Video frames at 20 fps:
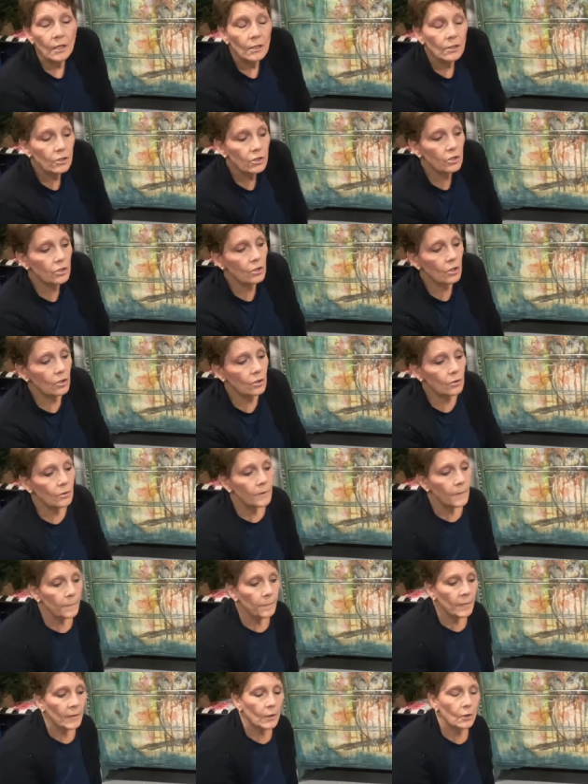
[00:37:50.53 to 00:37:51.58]
So
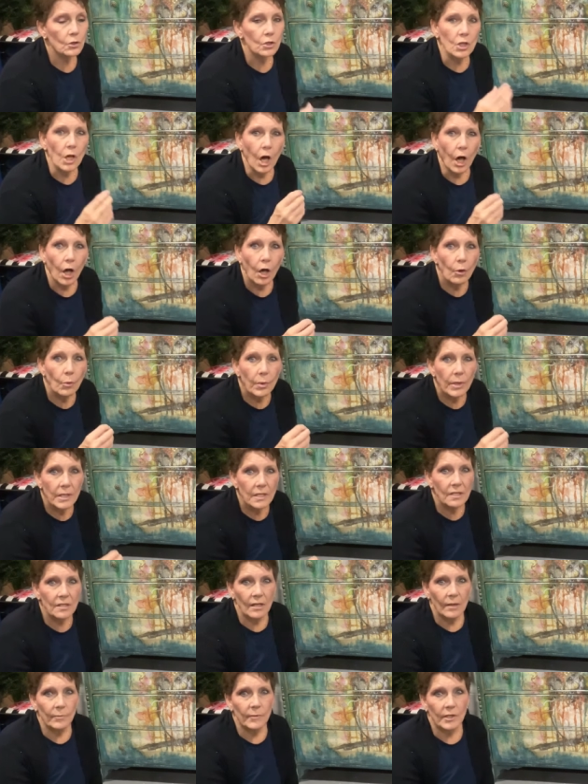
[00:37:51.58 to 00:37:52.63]
there's always
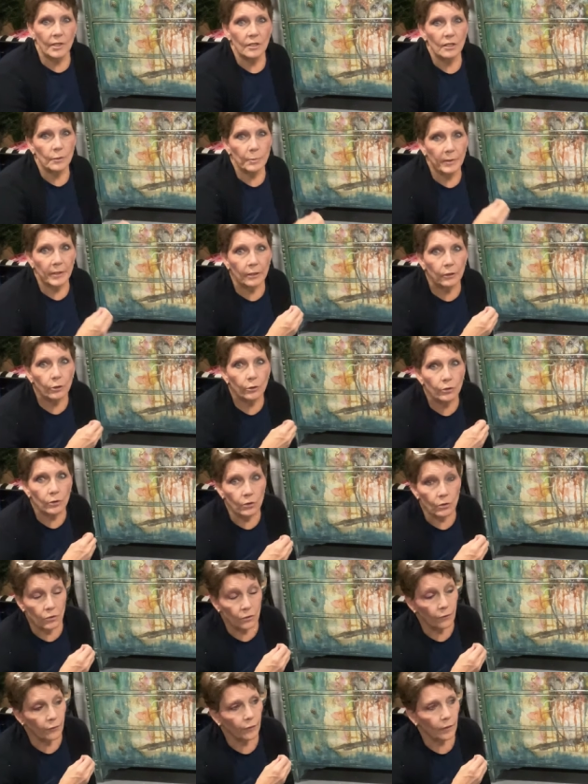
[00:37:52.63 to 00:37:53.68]
something to be
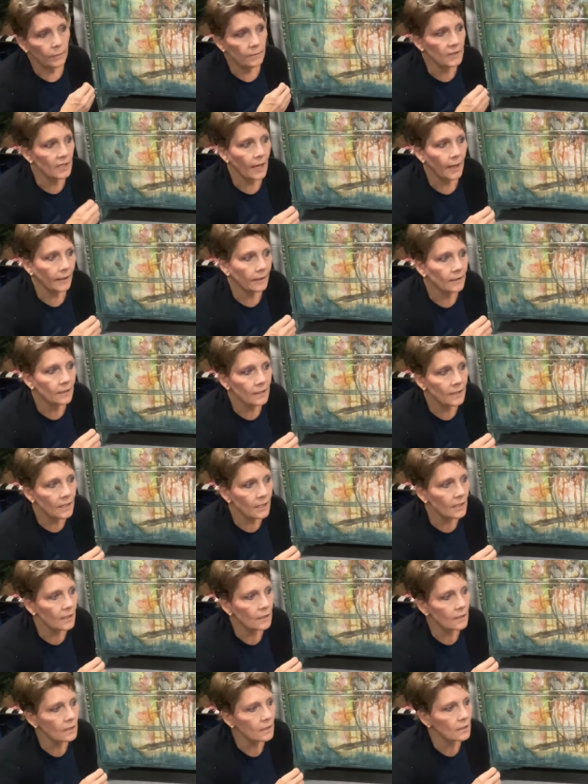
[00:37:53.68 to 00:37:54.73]
learned from
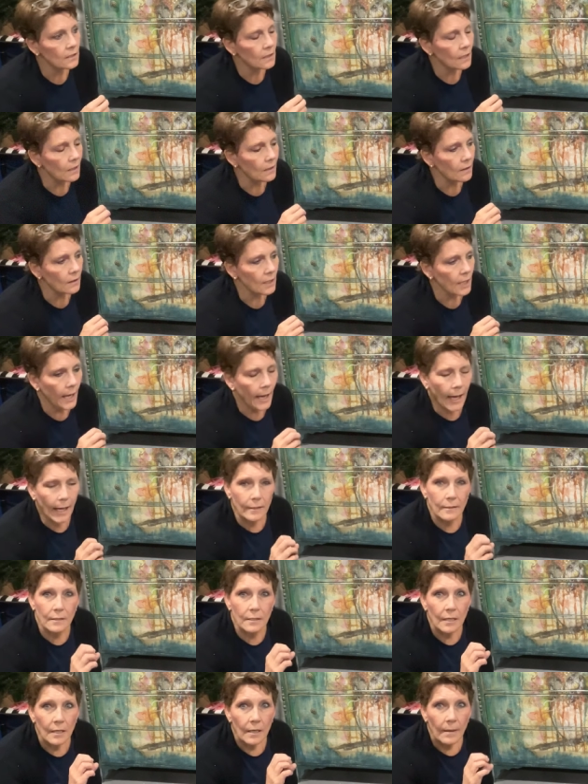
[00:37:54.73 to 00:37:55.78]
techniques
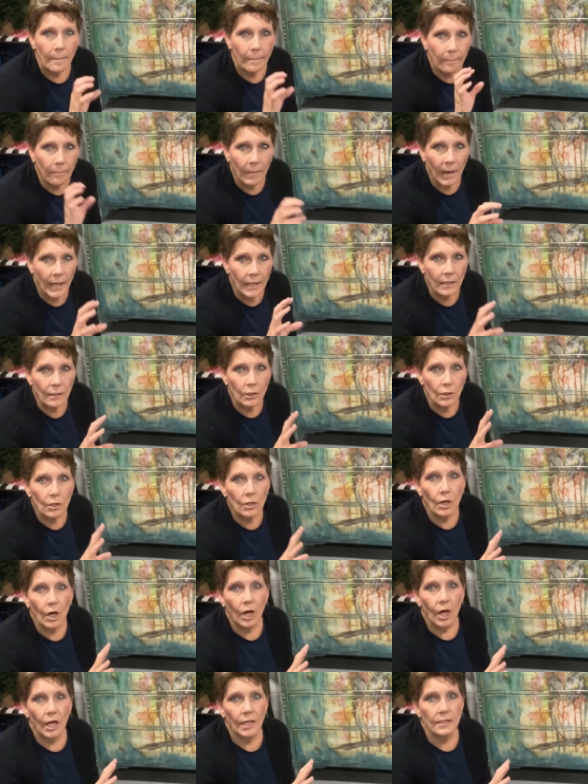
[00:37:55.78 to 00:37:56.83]
that might
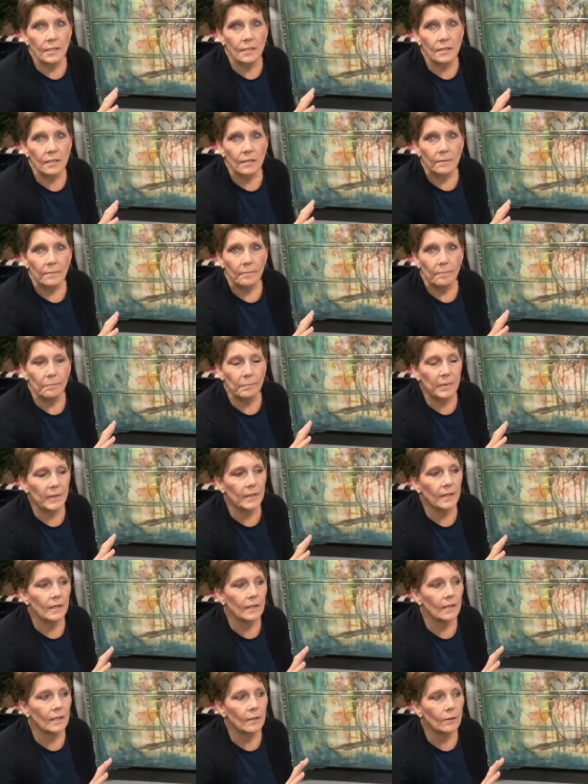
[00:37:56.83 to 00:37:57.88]
not
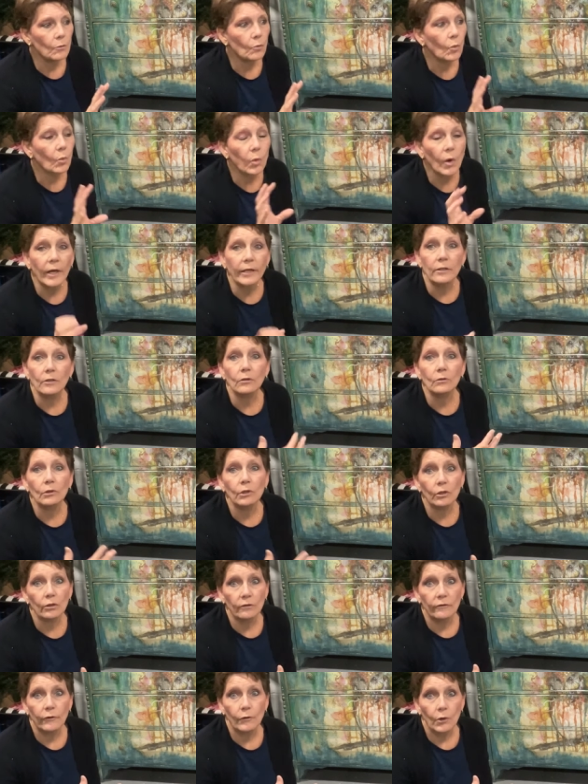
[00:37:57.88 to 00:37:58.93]
be what you'd
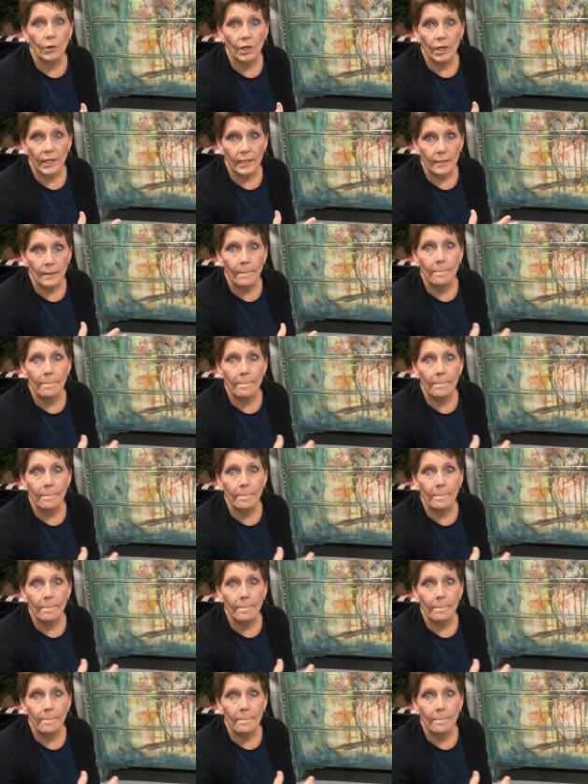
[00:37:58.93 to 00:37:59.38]
look for in a